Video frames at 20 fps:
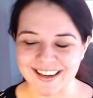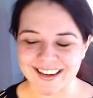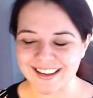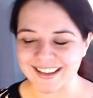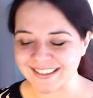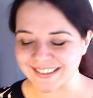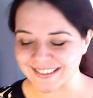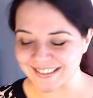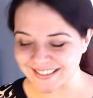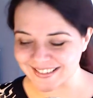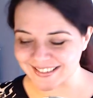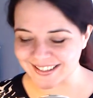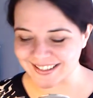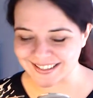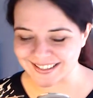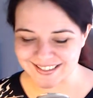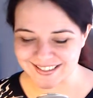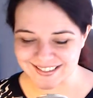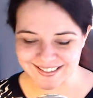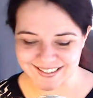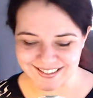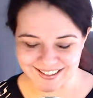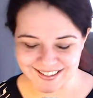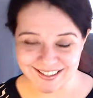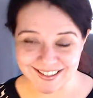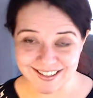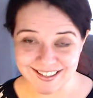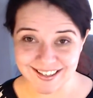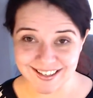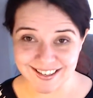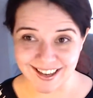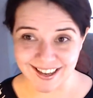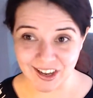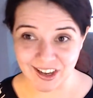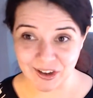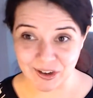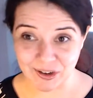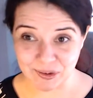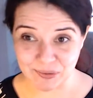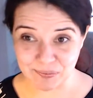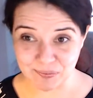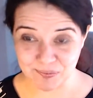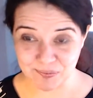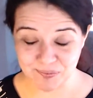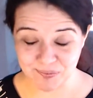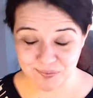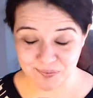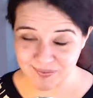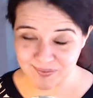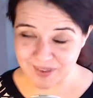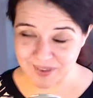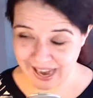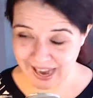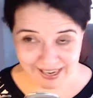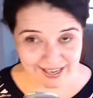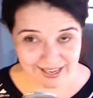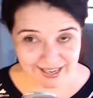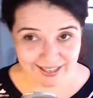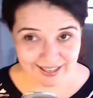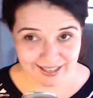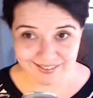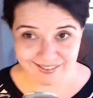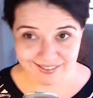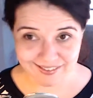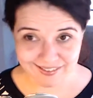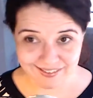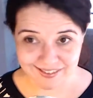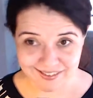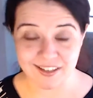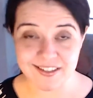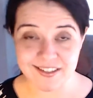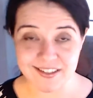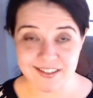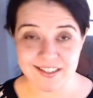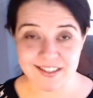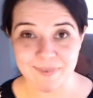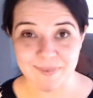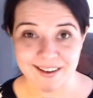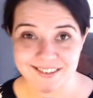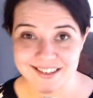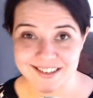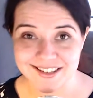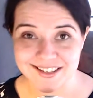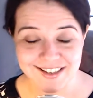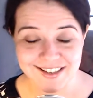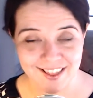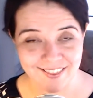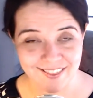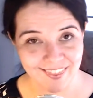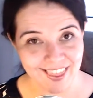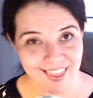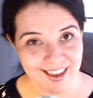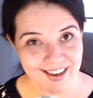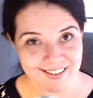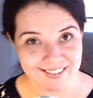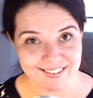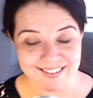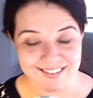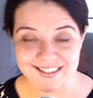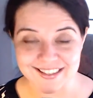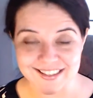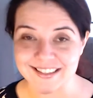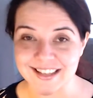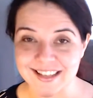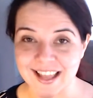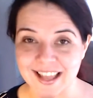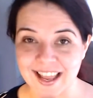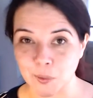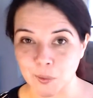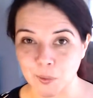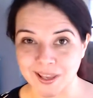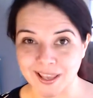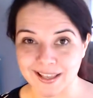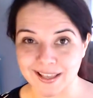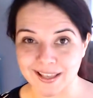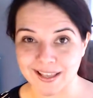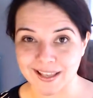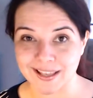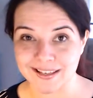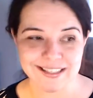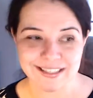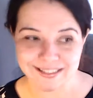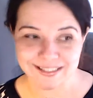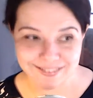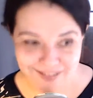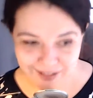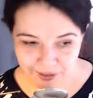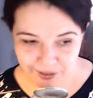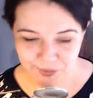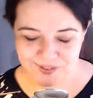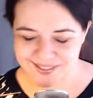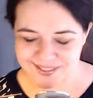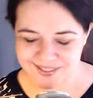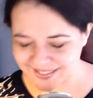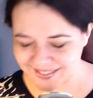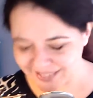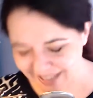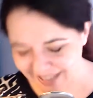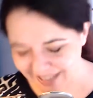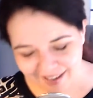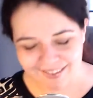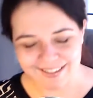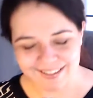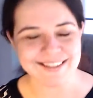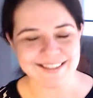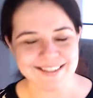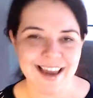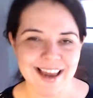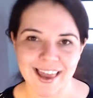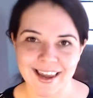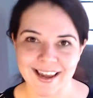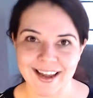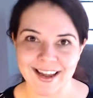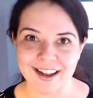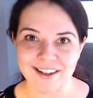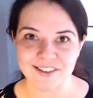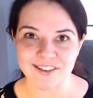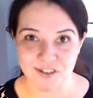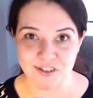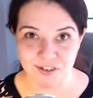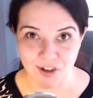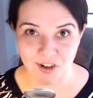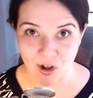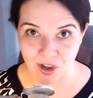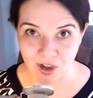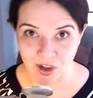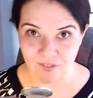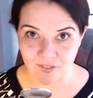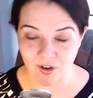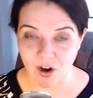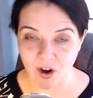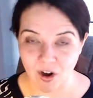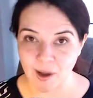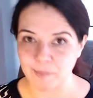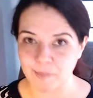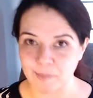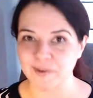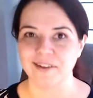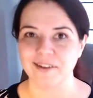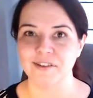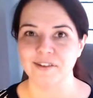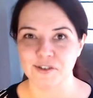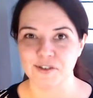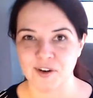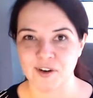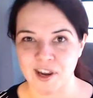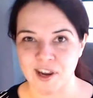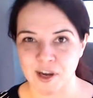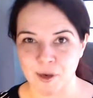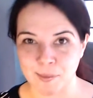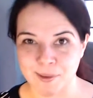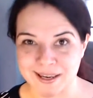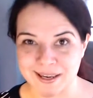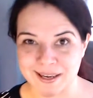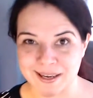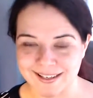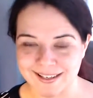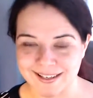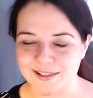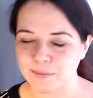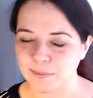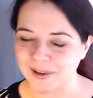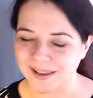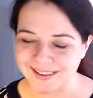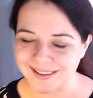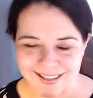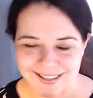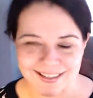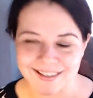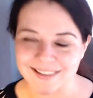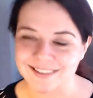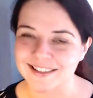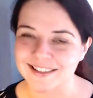it's oh, it's uh, it gets just as much sunlight as the side that we get That's to see. So sadly, it's not an answer to all of our optical astronomy needs, oh, but oh, no, it's no,